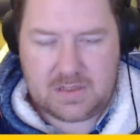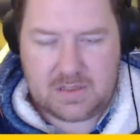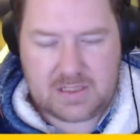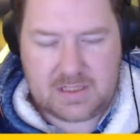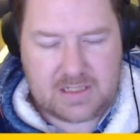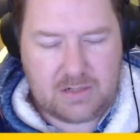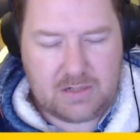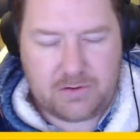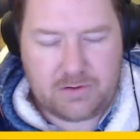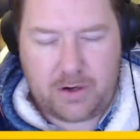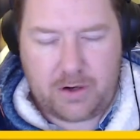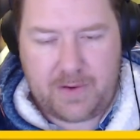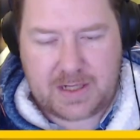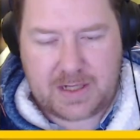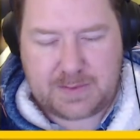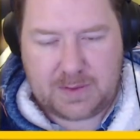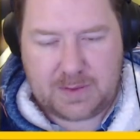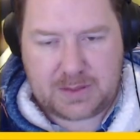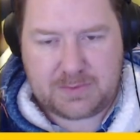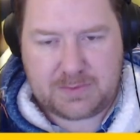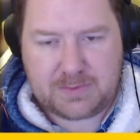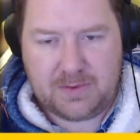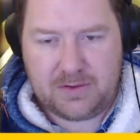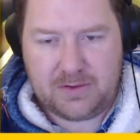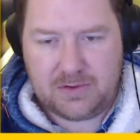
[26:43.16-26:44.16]
Still no
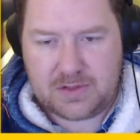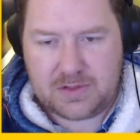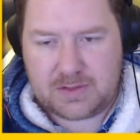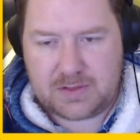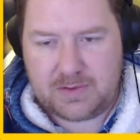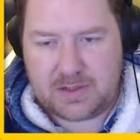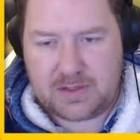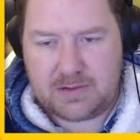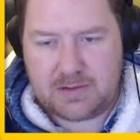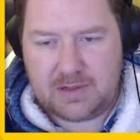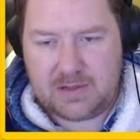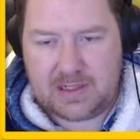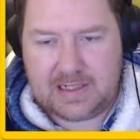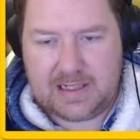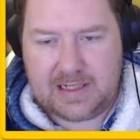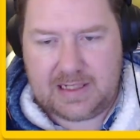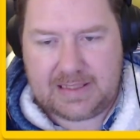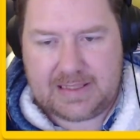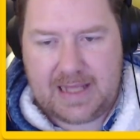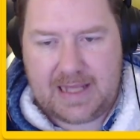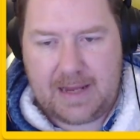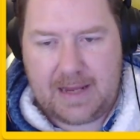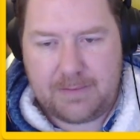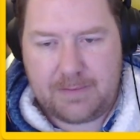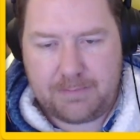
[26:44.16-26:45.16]
Xbox One or Switch or anything
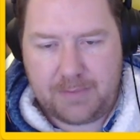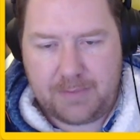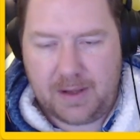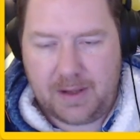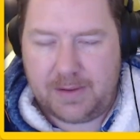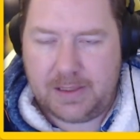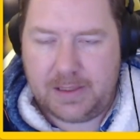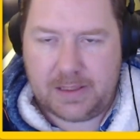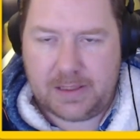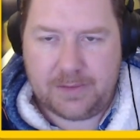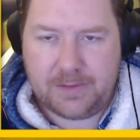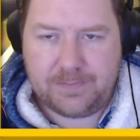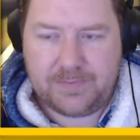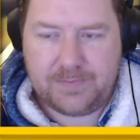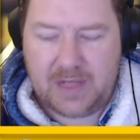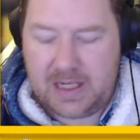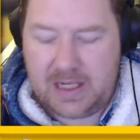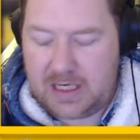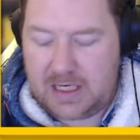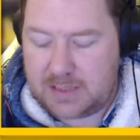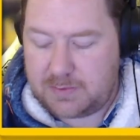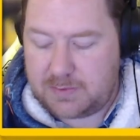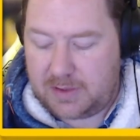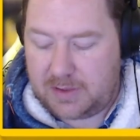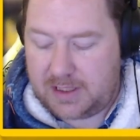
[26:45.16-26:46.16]
like that, but
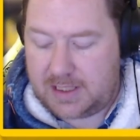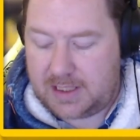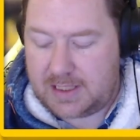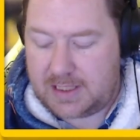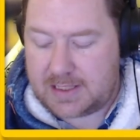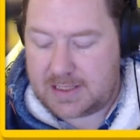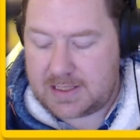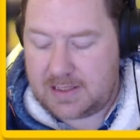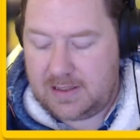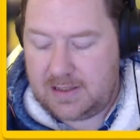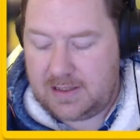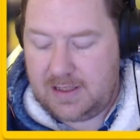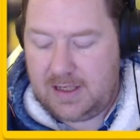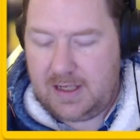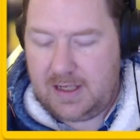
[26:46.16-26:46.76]
it is what it is.